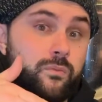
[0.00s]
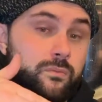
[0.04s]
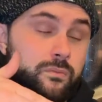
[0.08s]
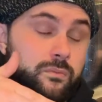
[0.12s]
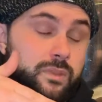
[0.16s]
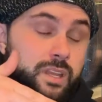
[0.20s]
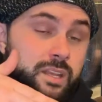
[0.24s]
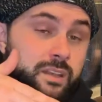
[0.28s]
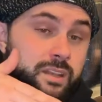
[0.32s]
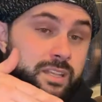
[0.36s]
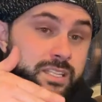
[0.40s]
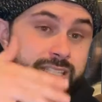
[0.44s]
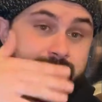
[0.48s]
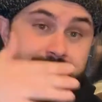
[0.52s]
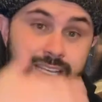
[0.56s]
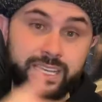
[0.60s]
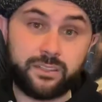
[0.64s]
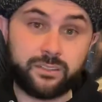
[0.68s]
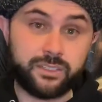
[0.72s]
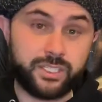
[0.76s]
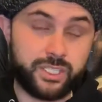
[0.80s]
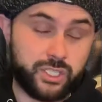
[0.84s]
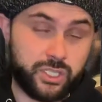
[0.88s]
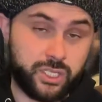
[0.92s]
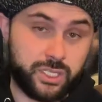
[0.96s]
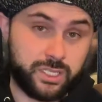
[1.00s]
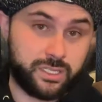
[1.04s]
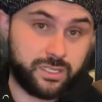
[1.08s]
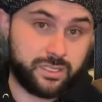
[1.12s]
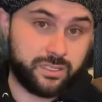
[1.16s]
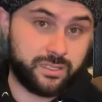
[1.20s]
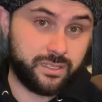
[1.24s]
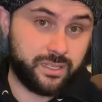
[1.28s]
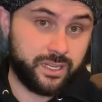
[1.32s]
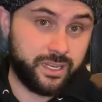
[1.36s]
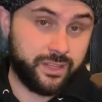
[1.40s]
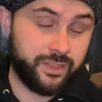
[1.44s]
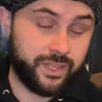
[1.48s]
in the single
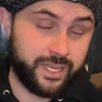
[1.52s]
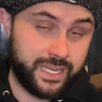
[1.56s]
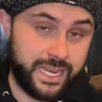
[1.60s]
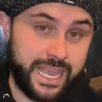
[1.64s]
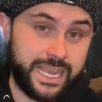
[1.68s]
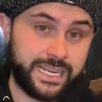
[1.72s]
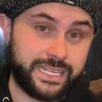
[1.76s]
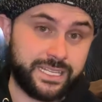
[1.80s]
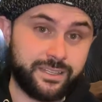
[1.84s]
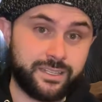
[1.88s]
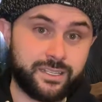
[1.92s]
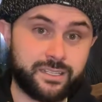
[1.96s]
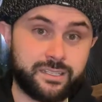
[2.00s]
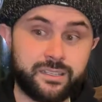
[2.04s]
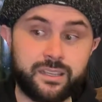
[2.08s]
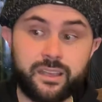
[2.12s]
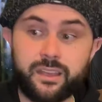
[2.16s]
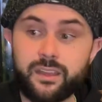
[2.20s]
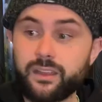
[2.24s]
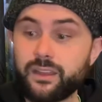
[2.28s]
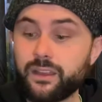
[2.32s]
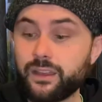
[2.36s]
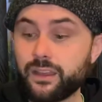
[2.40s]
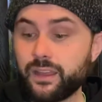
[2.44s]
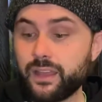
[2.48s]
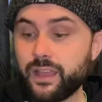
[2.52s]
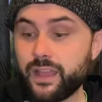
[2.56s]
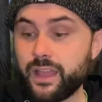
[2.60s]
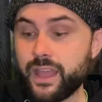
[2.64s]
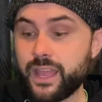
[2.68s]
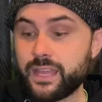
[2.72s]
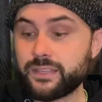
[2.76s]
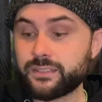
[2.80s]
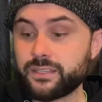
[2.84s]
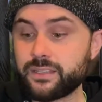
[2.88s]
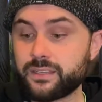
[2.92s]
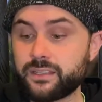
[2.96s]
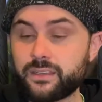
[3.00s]
digits in the 90s.
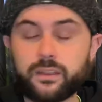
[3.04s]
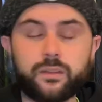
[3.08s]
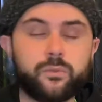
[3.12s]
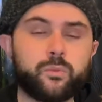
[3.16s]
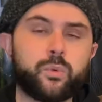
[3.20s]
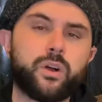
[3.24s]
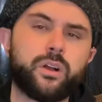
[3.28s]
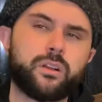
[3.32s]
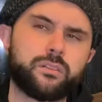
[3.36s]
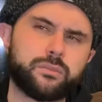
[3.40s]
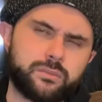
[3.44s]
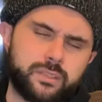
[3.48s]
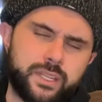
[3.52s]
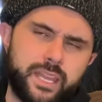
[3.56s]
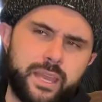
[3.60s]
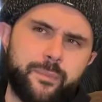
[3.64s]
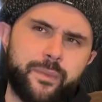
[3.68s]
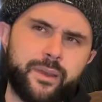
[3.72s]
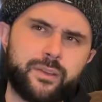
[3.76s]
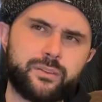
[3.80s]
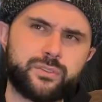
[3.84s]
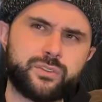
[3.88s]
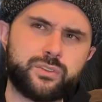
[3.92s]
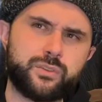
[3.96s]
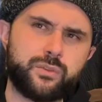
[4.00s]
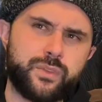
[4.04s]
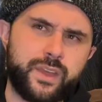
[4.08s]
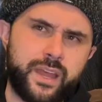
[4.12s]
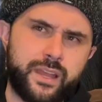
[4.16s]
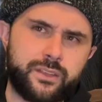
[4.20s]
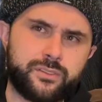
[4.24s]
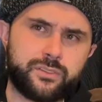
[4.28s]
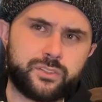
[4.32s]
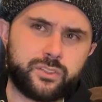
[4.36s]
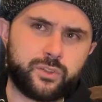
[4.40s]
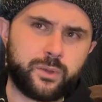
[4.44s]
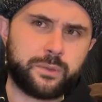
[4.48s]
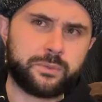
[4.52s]
Came out in
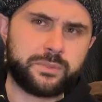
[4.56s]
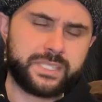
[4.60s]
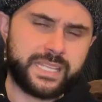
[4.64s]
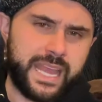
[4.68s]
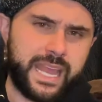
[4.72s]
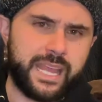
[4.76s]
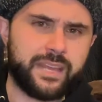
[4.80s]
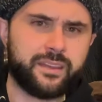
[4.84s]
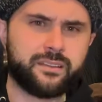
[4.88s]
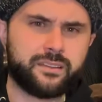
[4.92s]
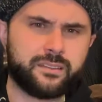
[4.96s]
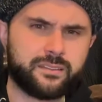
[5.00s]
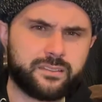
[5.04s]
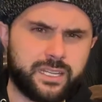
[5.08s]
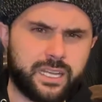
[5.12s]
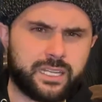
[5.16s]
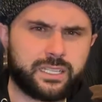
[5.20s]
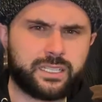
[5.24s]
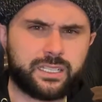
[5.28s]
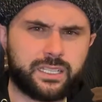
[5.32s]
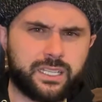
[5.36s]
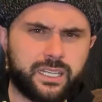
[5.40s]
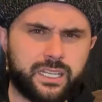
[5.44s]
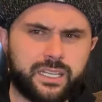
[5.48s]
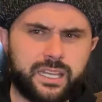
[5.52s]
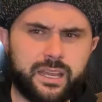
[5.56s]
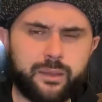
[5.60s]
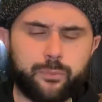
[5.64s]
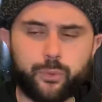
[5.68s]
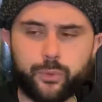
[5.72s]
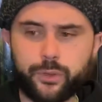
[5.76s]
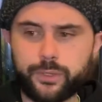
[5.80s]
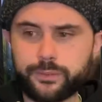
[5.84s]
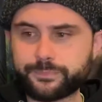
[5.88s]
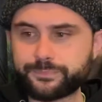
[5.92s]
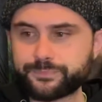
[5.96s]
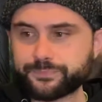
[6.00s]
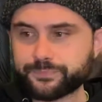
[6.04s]
2000, so I was 10, technically, at that
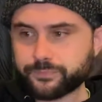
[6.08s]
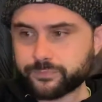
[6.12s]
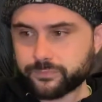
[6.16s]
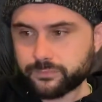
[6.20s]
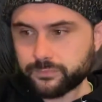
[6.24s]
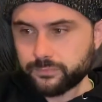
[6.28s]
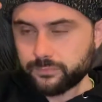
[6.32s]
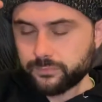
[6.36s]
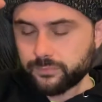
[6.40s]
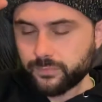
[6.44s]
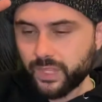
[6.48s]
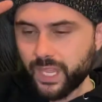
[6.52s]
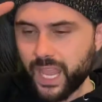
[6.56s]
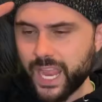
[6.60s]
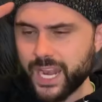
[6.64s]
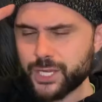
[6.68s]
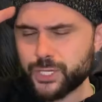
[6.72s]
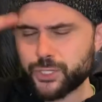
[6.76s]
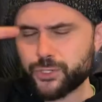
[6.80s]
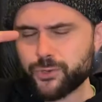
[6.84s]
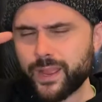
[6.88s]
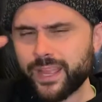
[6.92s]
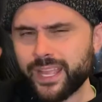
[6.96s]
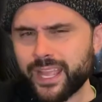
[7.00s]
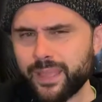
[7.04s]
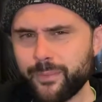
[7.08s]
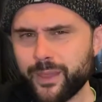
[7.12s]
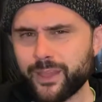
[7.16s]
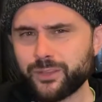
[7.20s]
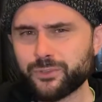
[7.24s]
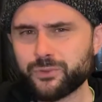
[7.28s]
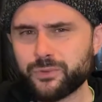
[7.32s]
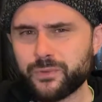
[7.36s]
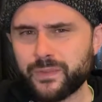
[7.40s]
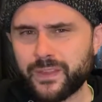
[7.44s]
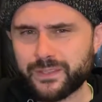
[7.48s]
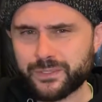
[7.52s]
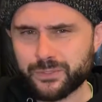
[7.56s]
point. And Shrek came out in
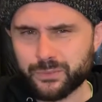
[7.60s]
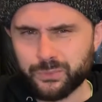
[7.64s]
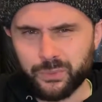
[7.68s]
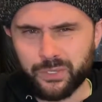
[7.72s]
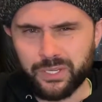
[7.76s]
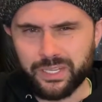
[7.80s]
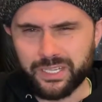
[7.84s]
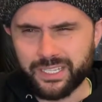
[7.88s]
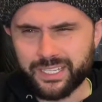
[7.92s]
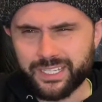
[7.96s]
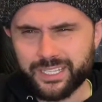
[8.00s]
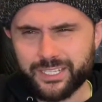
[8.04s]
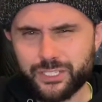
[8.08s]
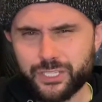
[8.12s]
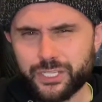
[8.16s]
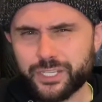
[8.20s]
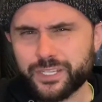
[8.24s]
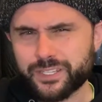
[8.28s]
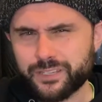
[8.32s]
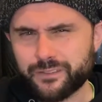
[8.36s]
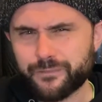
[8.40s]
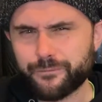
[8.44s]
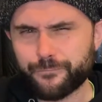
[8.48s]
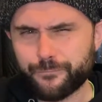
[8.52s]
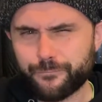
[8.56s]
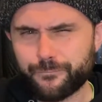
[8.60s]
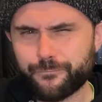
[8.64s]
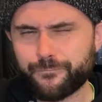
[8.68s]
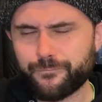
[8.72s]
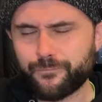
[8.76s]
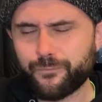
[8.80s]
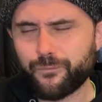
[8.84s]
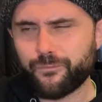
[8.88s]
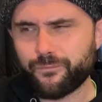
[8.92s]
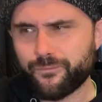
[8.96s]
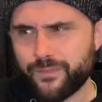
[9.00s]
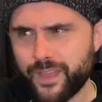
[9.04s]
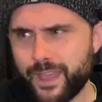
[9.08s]
2001, just
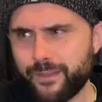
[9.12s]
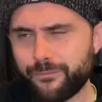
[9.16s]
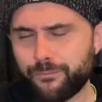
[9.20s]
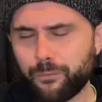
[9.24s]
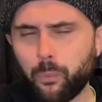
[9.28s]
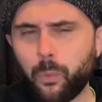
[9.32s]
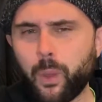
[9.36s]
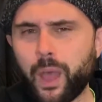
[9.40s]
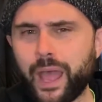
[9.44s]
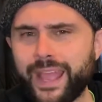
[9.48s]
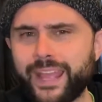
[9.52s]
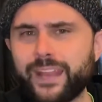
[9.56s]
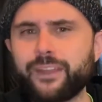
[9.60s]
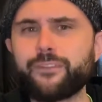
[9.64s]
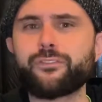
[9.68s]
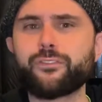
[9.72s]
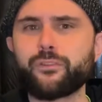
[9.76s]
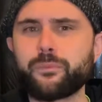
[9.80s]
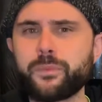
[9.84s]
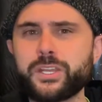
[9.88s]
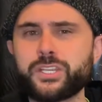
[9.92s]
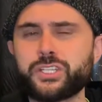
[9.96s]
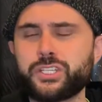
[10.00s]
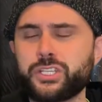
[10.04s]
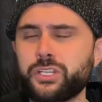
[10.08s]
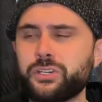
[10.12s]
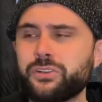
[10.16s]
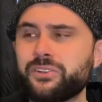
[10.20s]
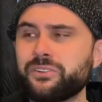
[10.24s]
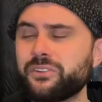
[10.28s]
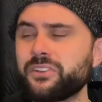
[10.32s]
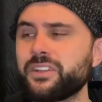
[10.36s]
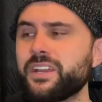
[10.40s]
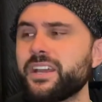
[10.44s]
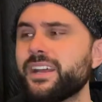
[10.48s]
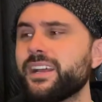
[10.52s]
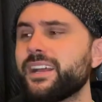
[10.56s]
FY information,